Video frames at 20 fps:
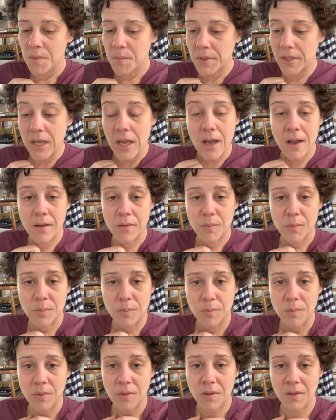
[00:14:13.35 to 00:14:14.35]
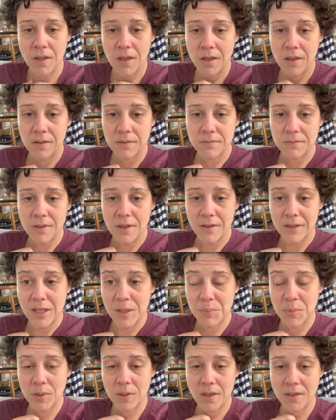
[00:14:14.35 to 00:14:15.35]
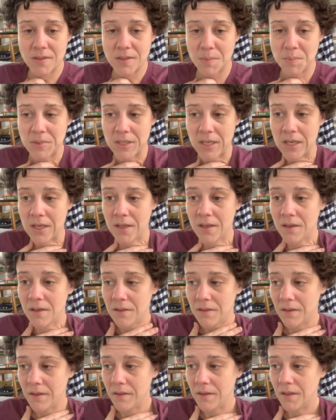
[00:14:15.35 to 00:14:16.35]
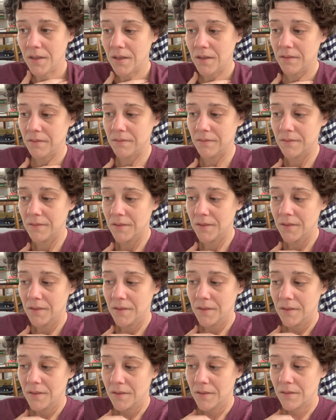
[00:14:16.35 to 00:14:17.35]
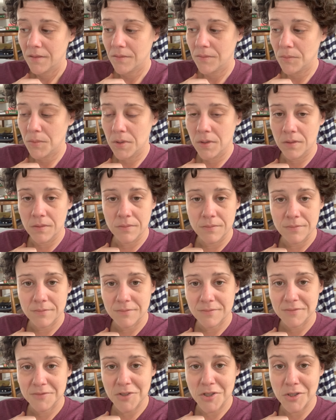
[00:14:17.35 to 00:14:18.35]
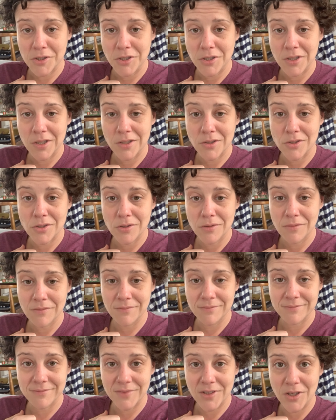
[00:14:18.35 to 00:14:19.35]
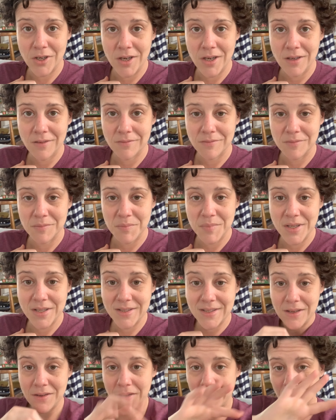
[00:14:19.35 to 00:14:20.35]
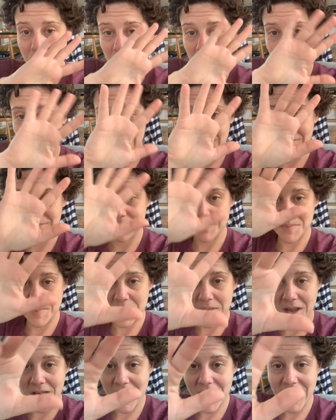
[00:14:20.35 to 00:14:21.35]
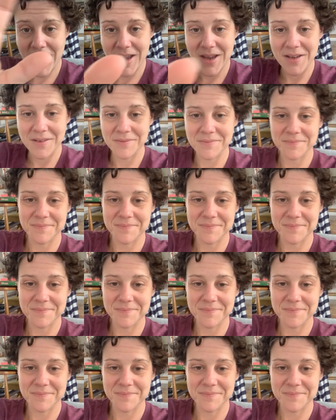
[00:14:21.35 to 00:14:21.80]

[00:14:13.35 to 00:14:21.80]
yeah, I'll keep you guys updated, and then we'll talk to you guys soon. All right. Peace out, everybody. Bye.